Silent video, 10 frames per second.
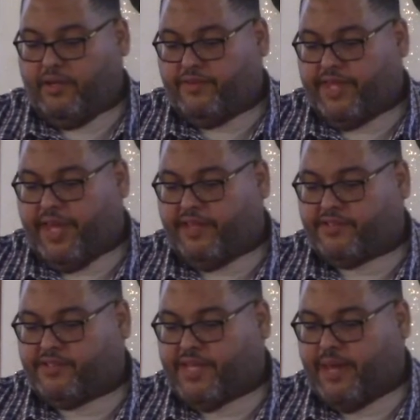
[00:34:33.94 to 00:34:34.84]
The
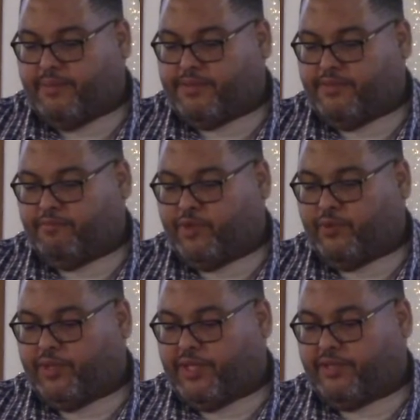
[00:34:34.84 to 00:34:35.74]
ancient tablets of
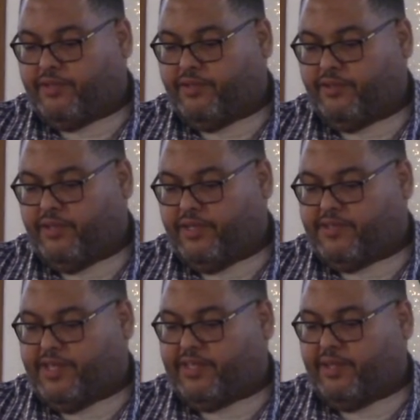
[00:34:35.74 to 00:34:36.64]
Moloch
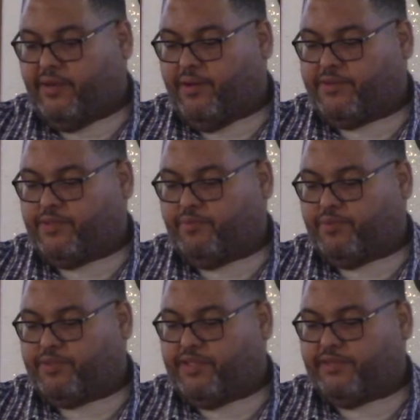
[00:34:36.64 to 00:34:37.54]
is that they also
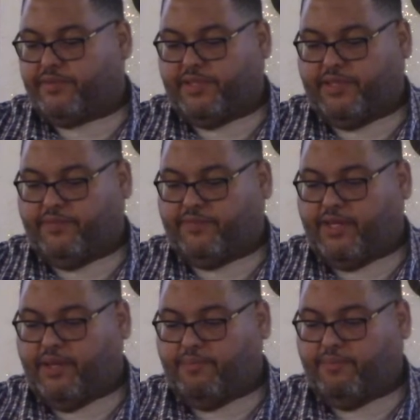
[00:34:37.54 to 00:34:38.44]
particularly lift
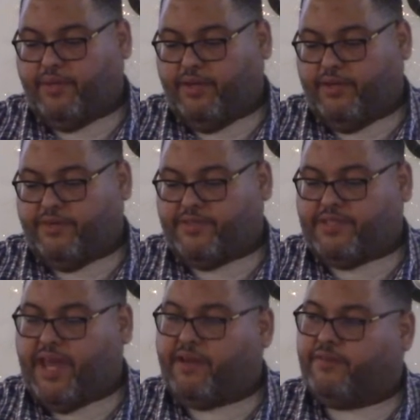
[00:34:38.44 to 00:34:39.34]
up the
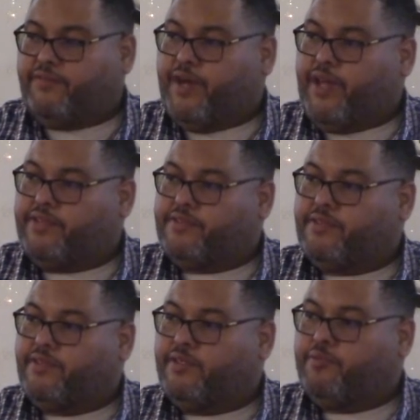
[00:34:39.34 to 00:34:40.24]

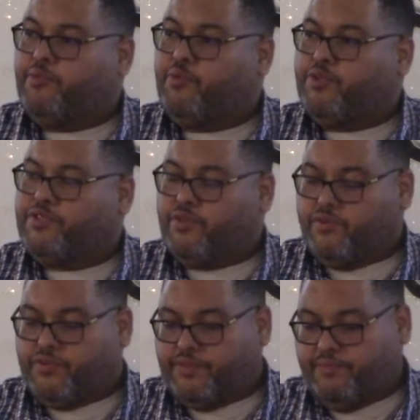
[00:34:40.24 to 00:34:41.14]
sacrificed, the poor
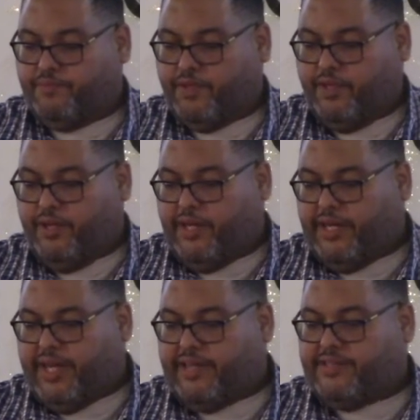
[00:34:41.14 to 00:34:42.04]
children.
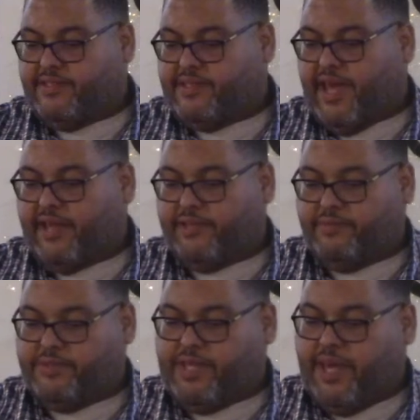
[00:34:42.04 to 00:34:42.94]
And that's exactly
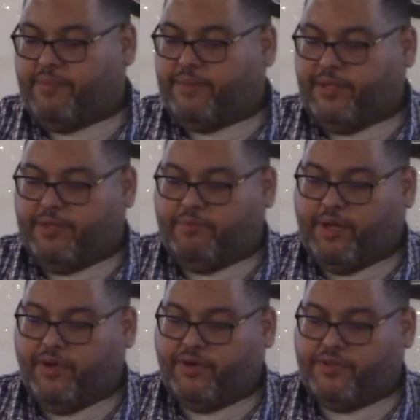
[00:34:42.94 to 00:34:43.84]
what's happened in
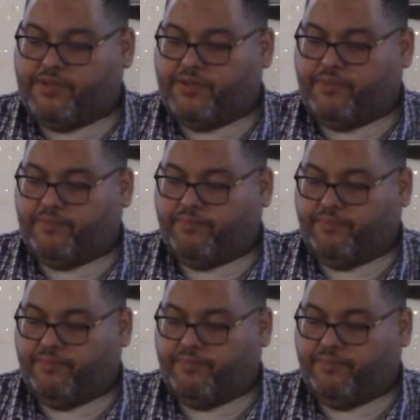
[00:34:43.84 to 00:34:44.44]
America, too.